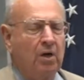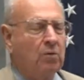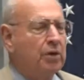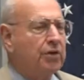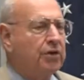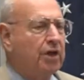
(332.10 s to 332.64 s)

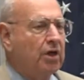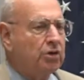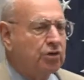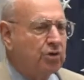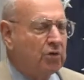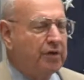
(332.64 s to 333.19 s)
with the
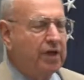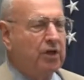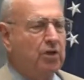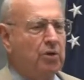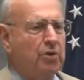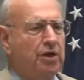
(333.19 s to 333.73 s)

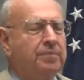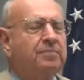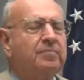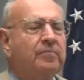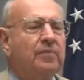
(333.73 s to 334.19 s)
Soviet Union